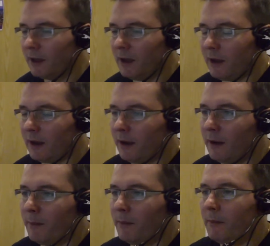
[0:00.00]
develop
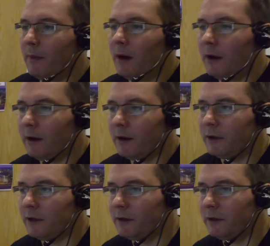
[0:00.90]
yourself a system
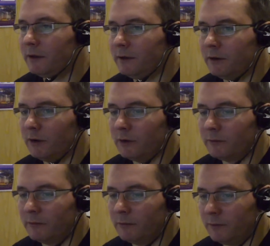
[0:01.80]
for it.
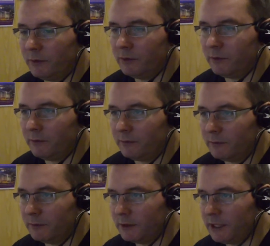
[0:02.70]
So
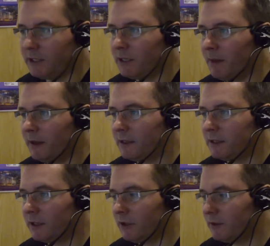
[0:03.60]
my plan,
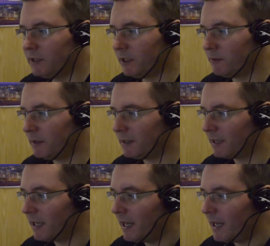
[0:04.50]
for example,
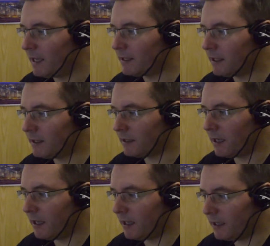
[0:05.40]
includes that
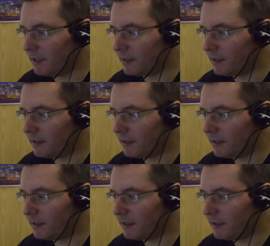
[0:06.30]
I'll get